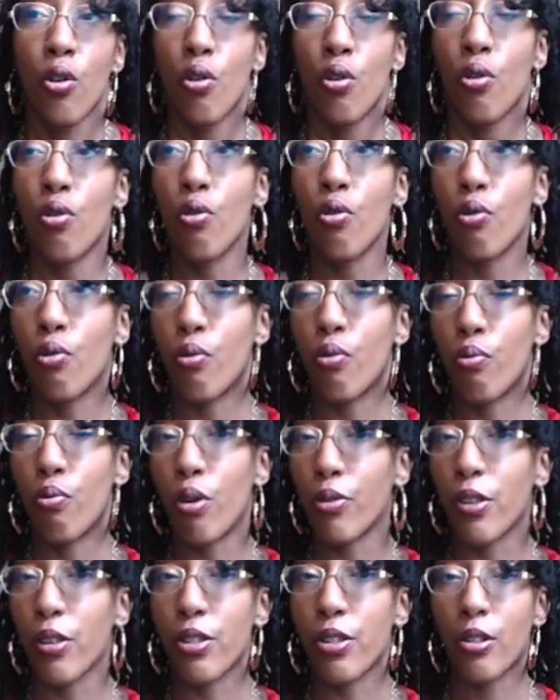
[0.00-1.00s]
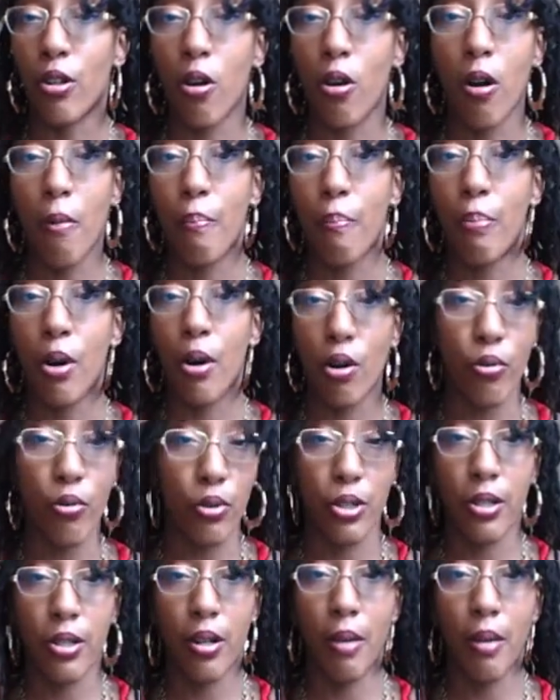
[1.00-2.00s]
who wrote this long
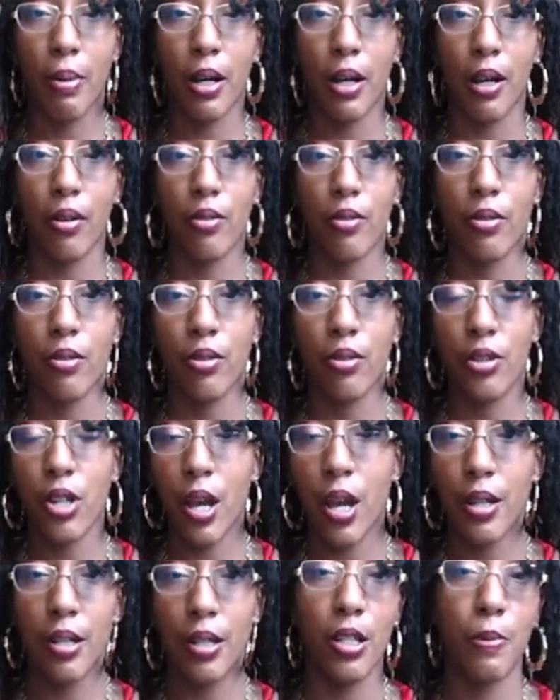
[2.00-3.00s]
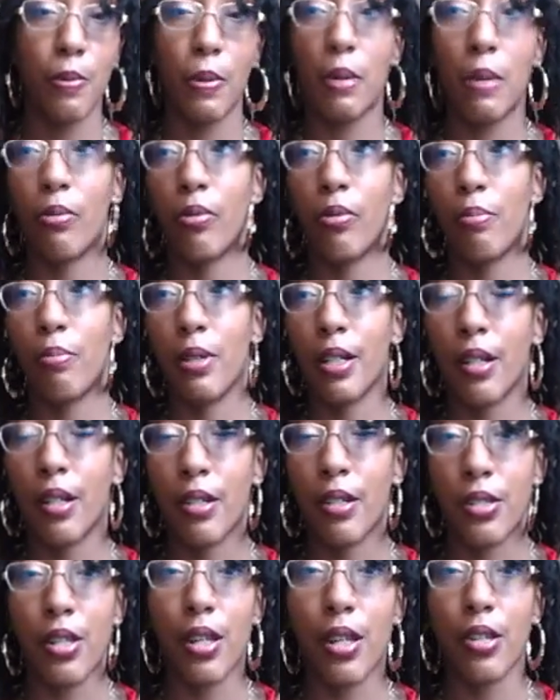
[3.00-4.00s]
post about Chinese people being
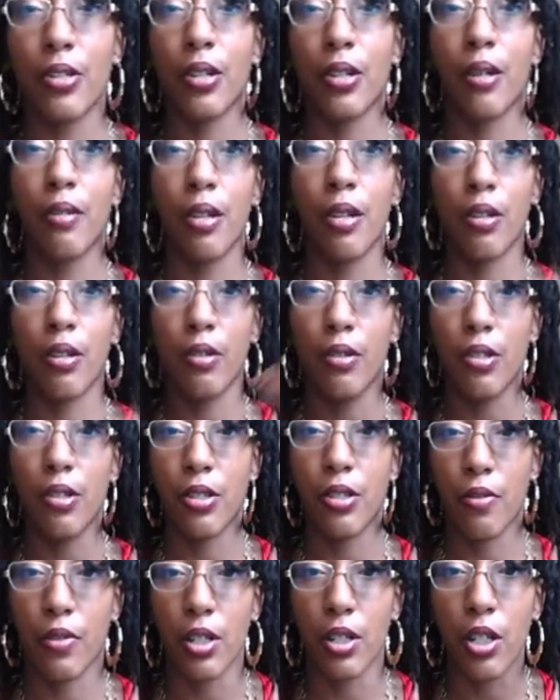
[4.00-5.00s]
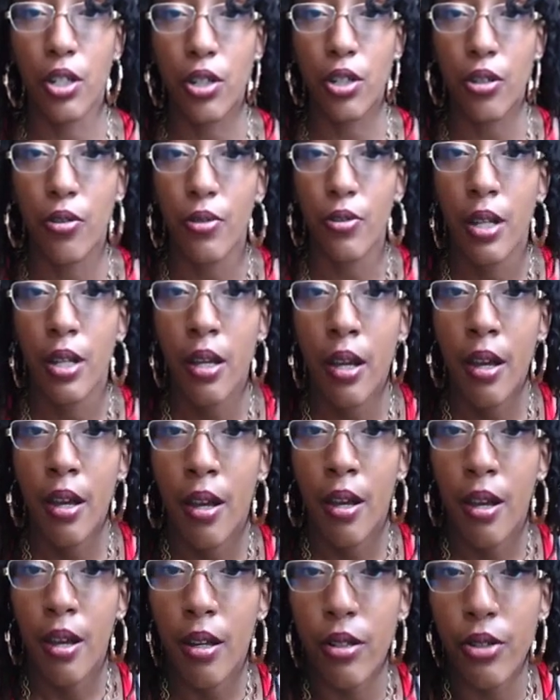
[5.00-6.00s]
unsanitary and all these different issues.
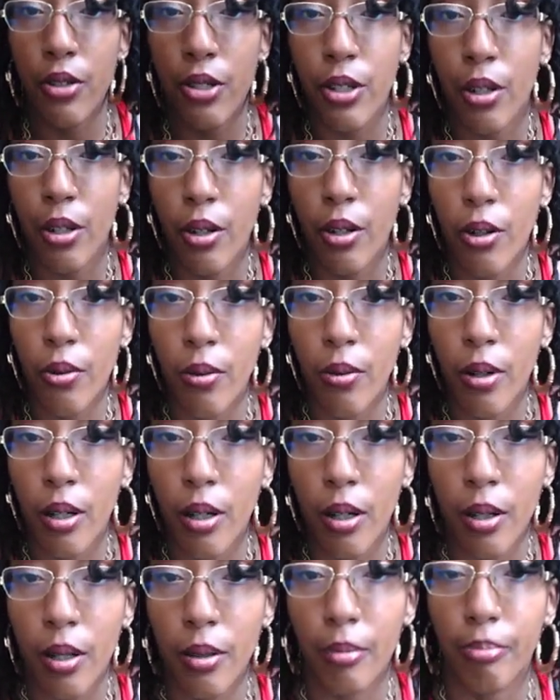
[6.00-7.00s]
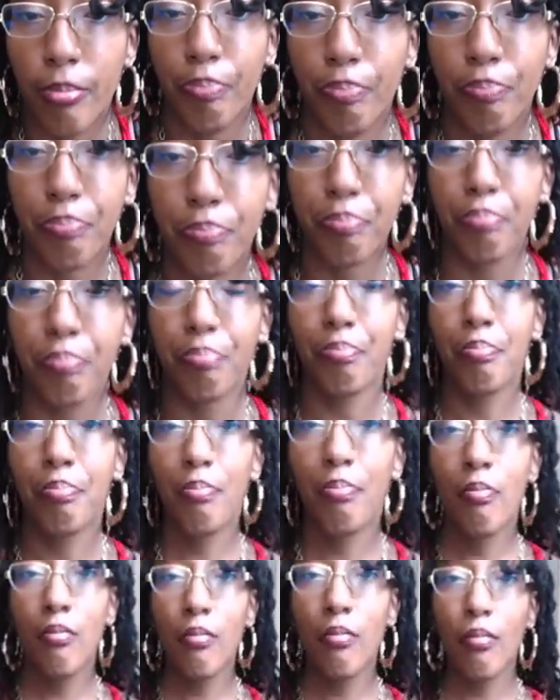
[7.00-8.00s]
And so um,
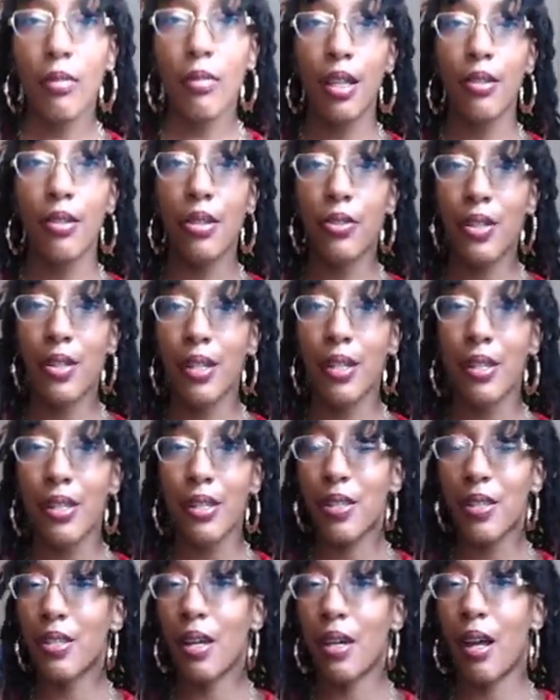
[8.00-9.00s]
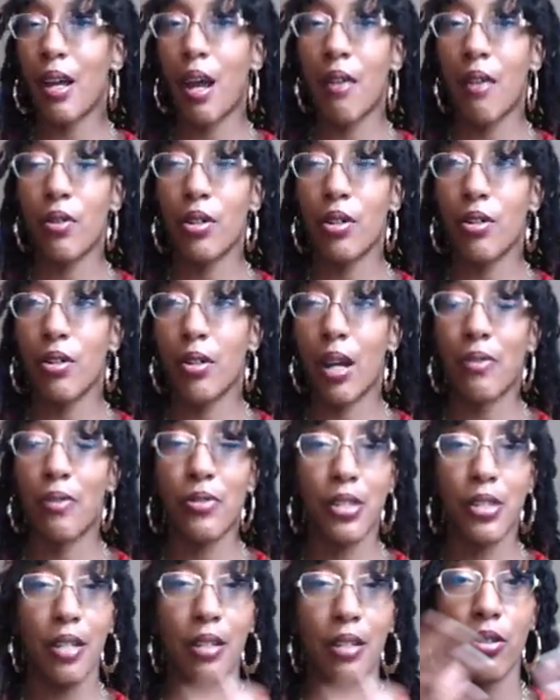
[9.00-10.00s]
the thing is, is that I've heard, I've
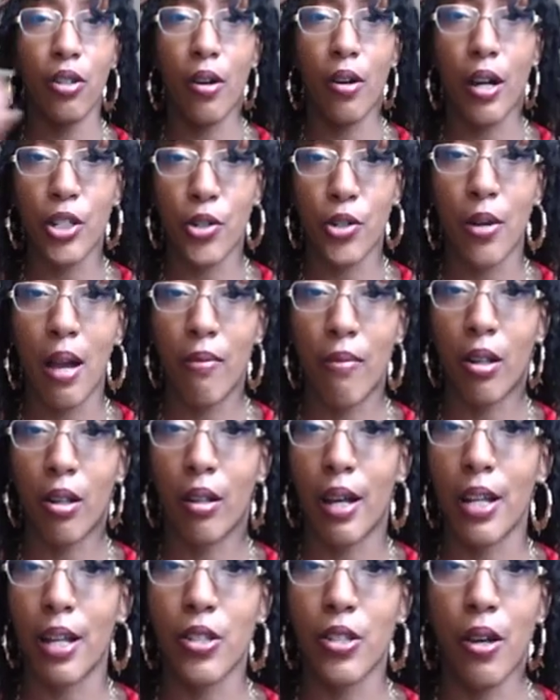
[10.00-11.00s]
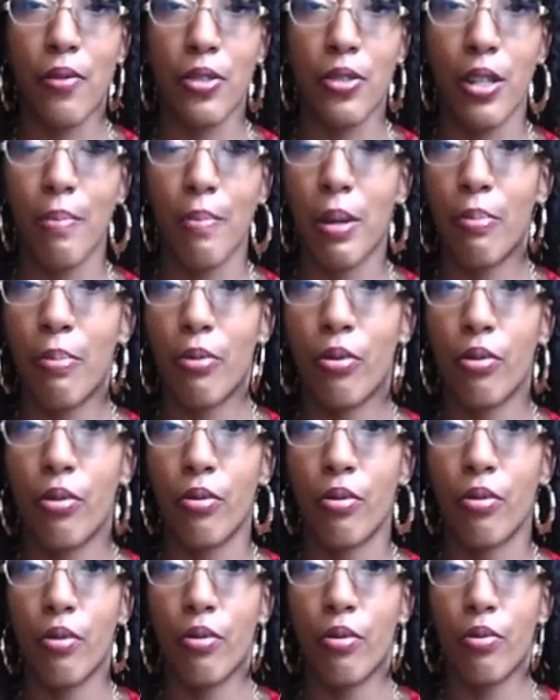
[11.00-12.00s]
seen, you know, I travel a lot, so I've seen people
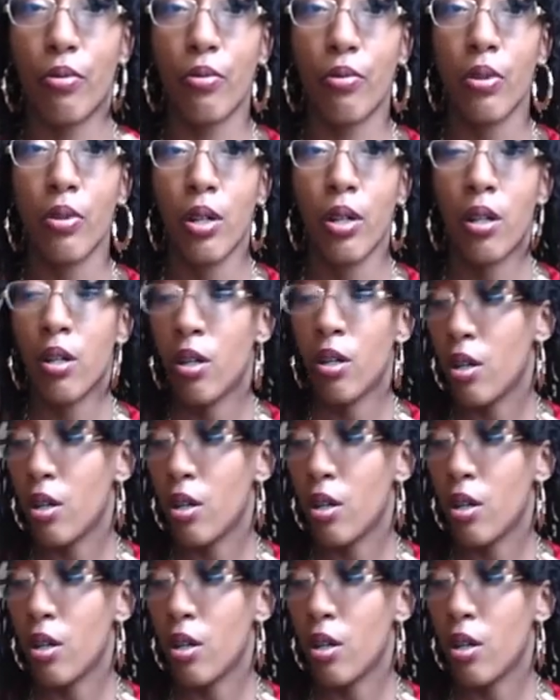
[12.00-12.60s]
who